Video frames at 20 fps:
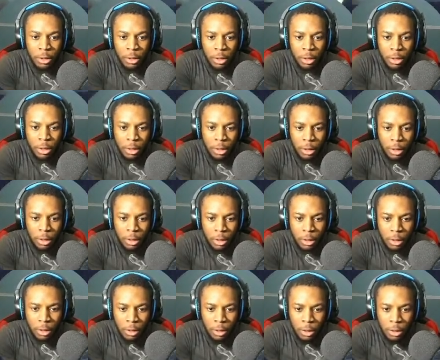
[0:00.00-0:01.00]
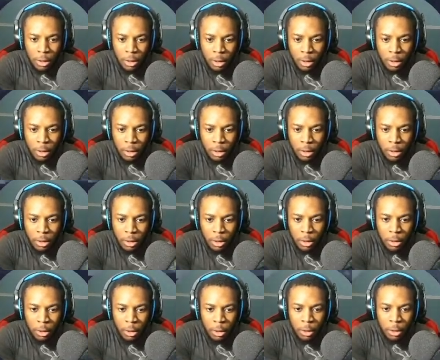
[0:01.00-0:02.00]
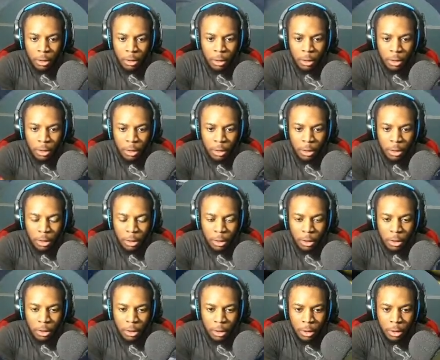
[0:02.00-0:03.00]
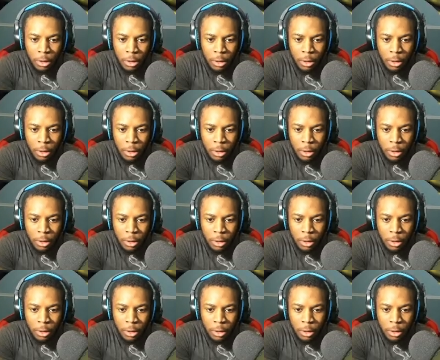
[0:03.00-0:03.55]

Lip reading: Nobody speaks.